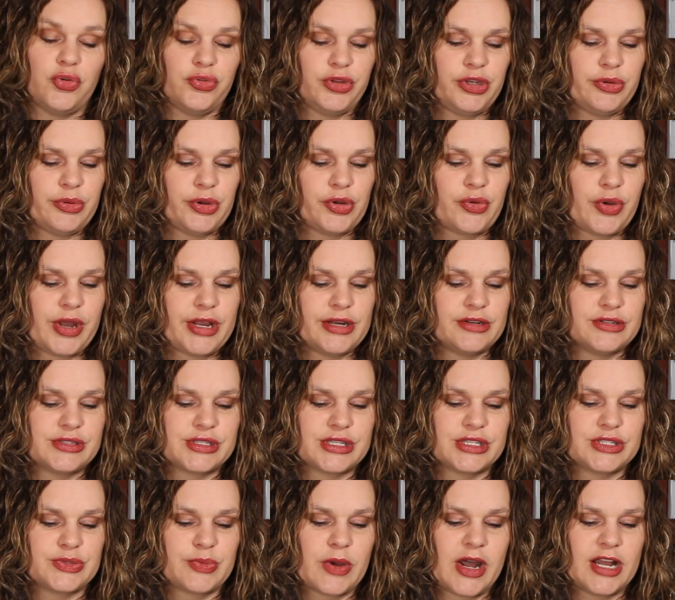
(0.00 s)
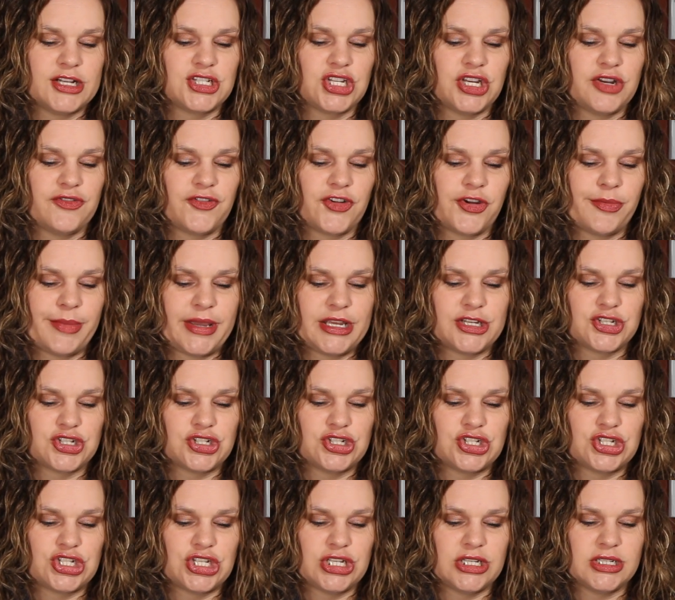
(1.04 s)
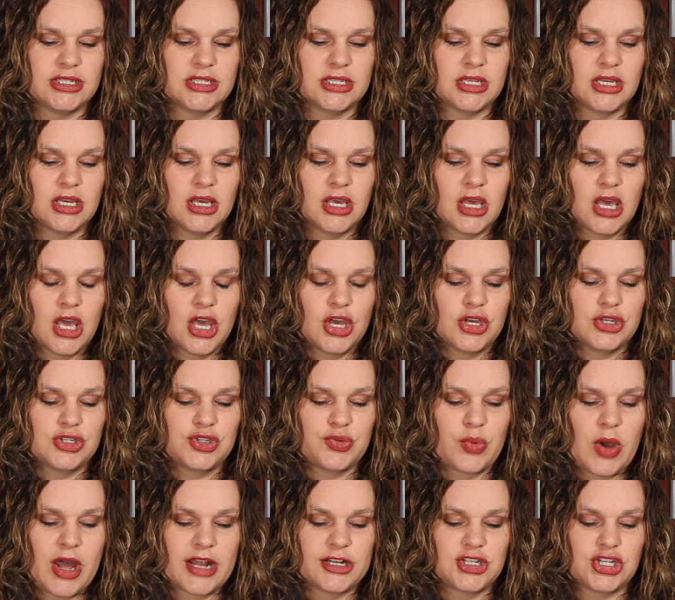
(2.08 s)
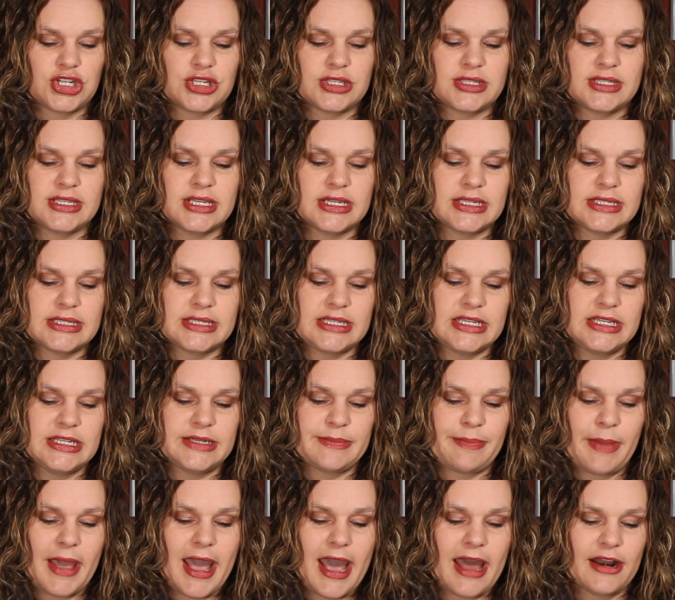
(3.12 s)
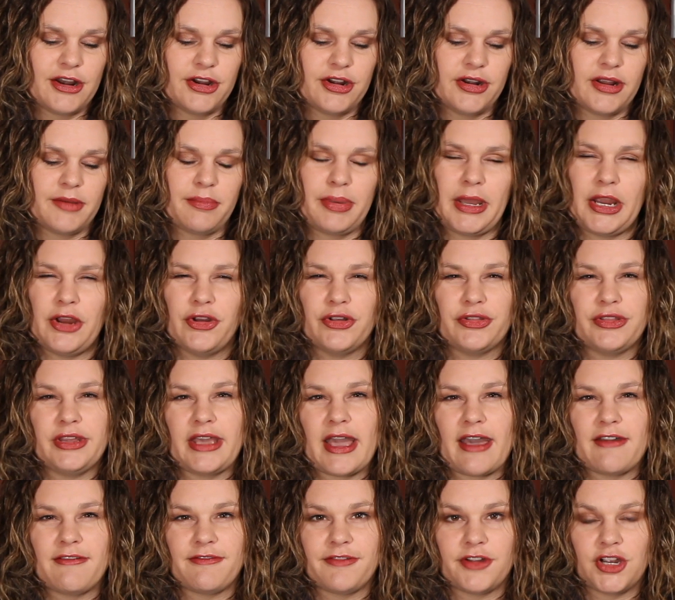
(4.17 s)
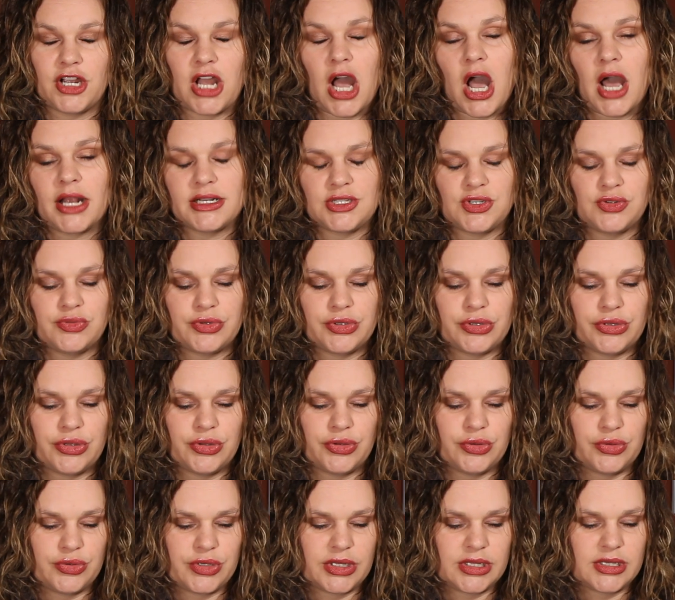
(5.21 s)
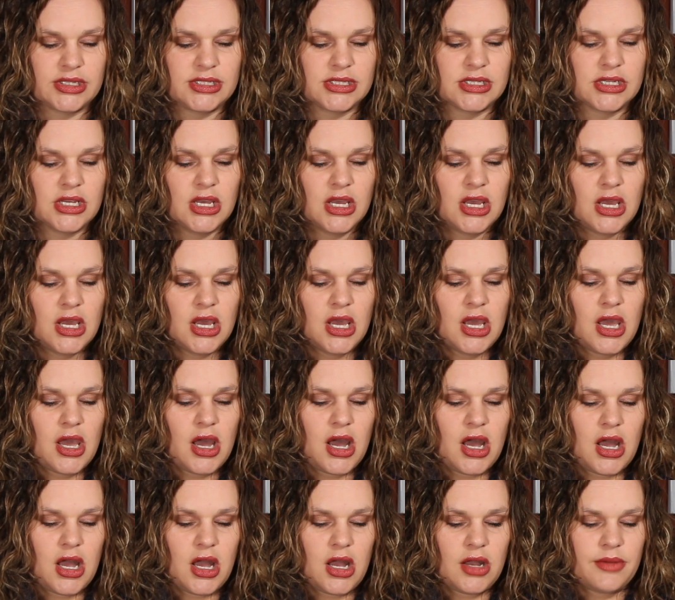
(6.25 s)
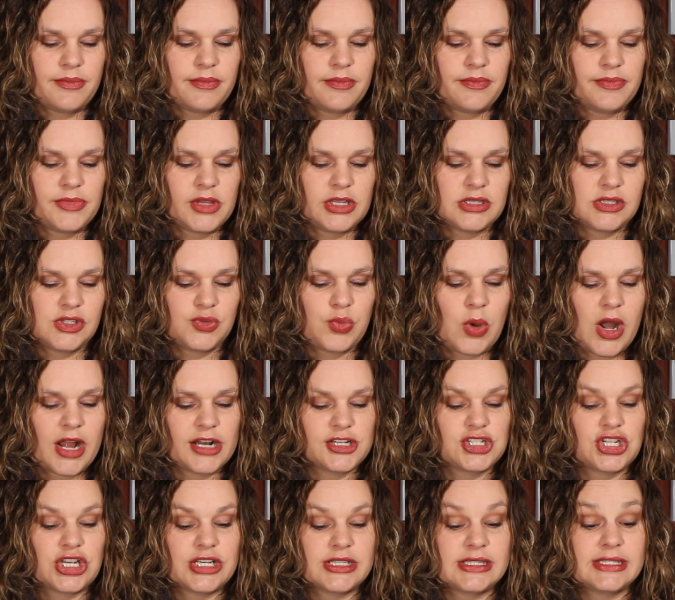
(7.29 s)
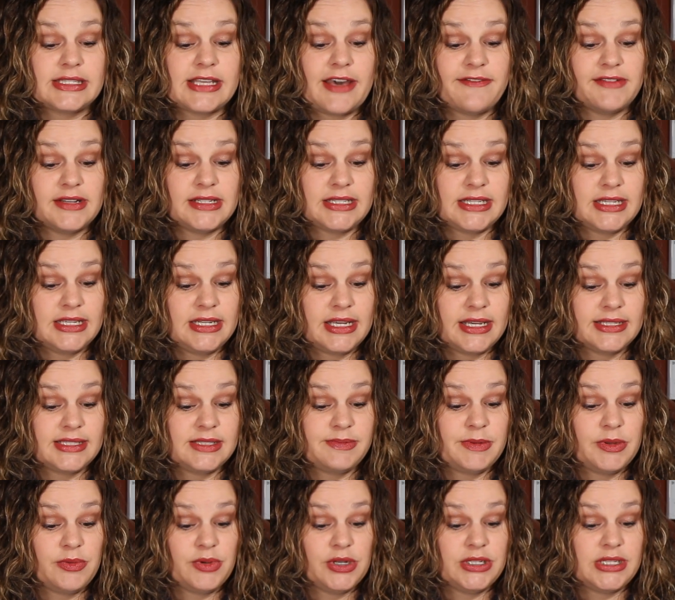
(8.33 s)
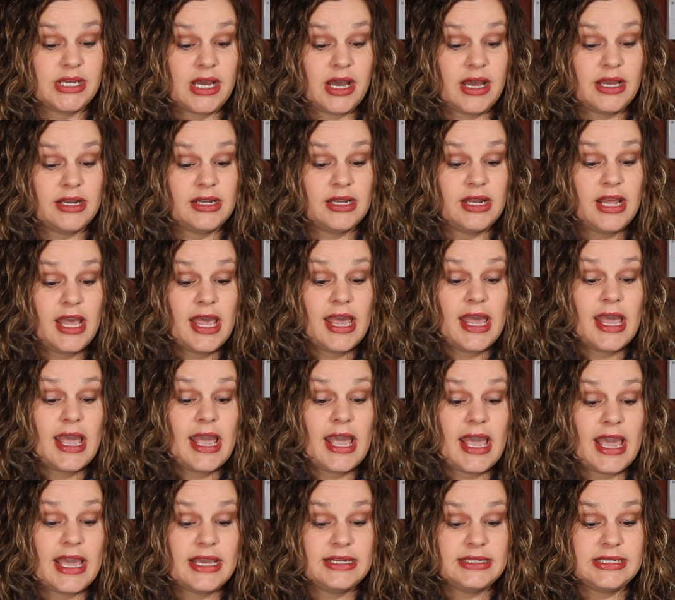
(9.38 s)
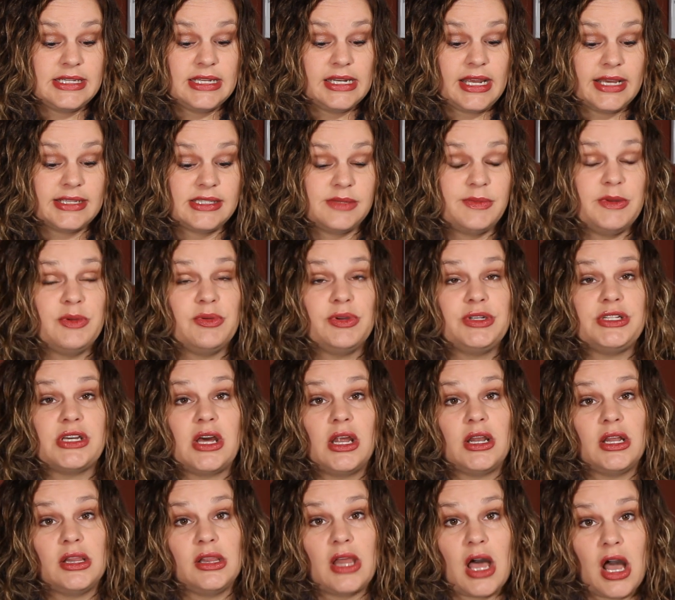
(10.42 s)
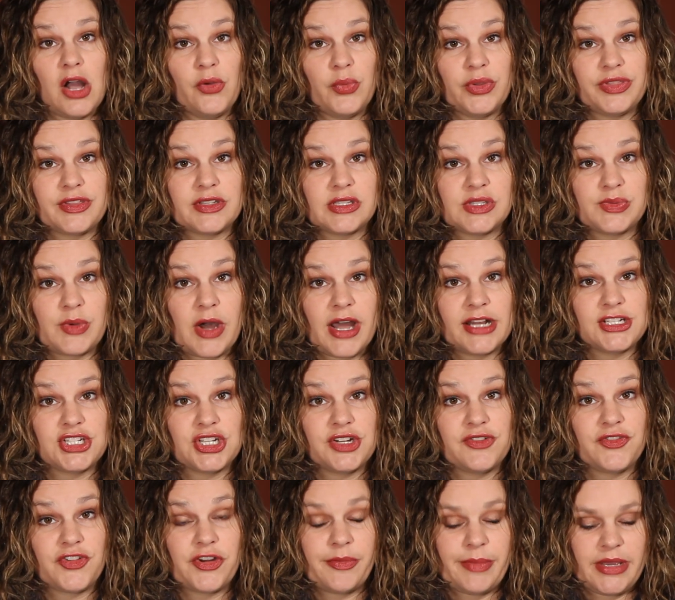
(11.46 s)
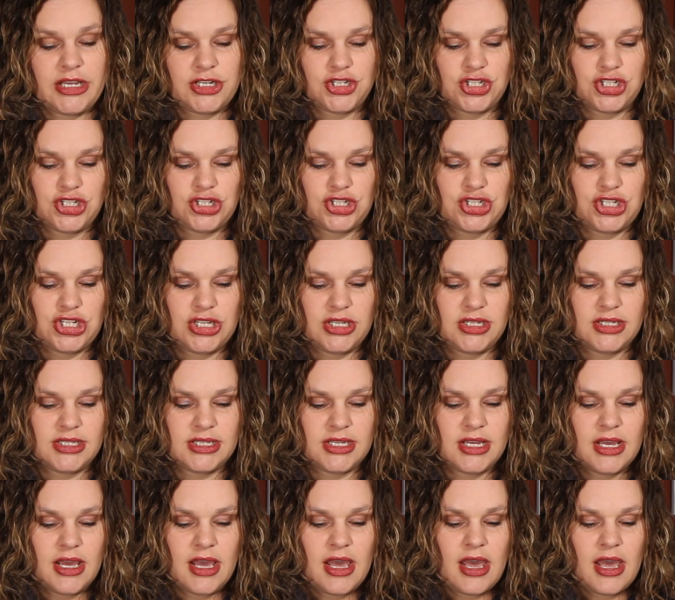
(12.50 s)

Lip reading: only requires the swatch information sheet. Swatch 16 pattern, apparently I forgot to include it. Swatch 17 has to be redone. 18 has to be redone along with the swatch information sheet.